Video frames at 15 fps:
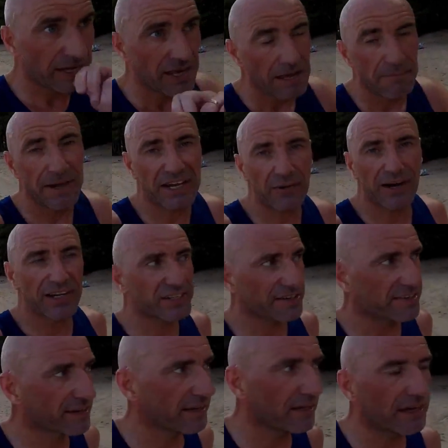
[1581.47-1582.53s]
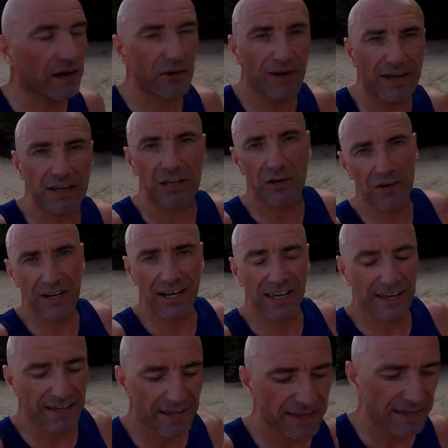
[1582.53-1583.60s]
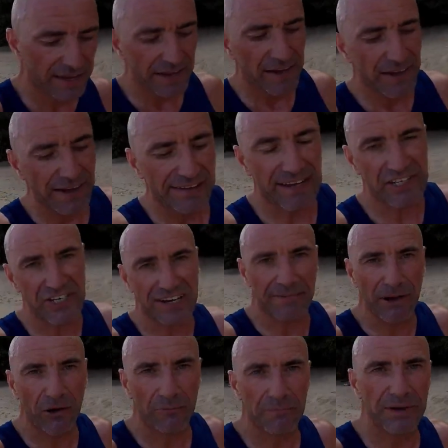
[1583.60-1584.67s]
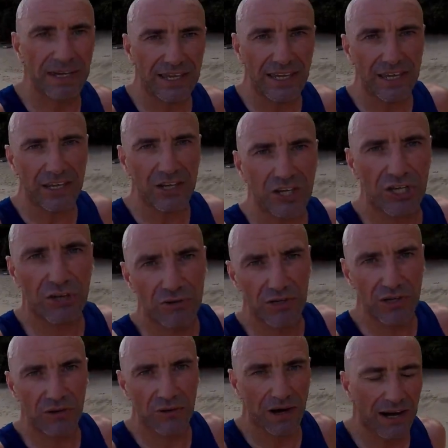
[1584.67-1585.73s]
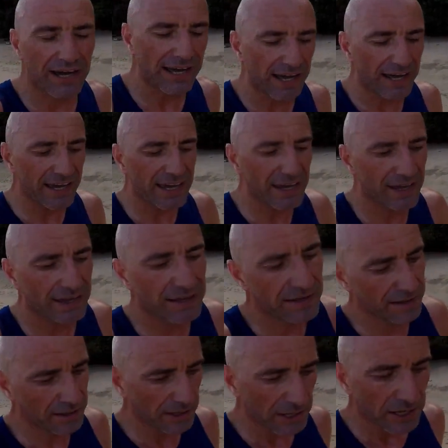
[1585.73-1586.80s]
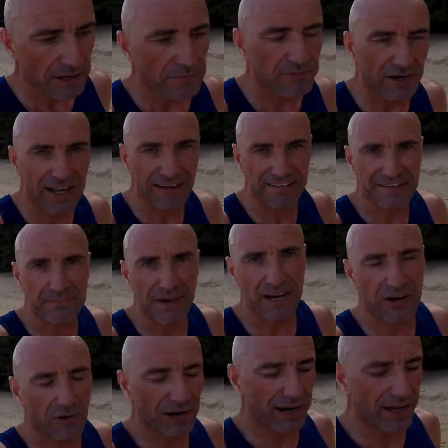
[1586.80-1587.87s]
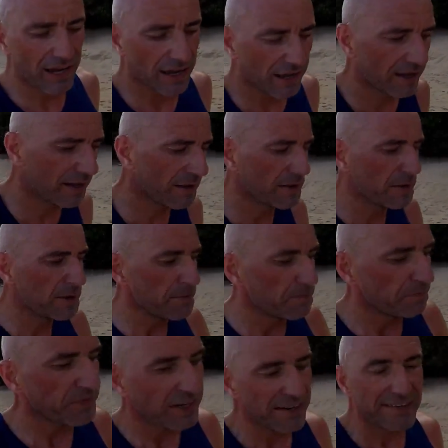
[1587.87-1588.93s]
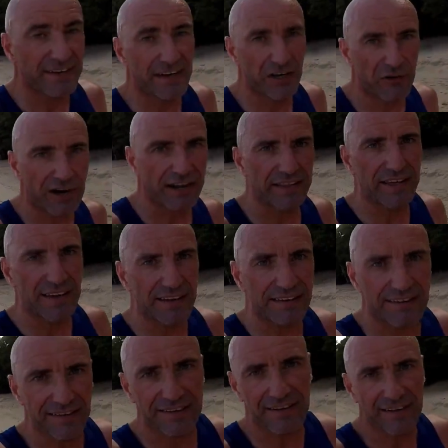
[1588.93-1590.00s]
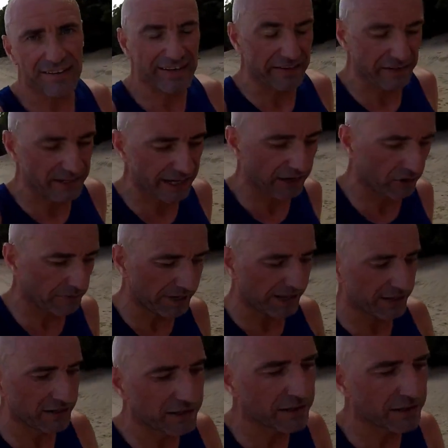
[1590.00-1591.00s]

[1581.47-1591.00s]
Bequia, just so you go away and Google it, it's actually spelled B-E-Q-U-I-A, pronounced Bequia. It's in the Grenadines, it's in the Southern Caribbean.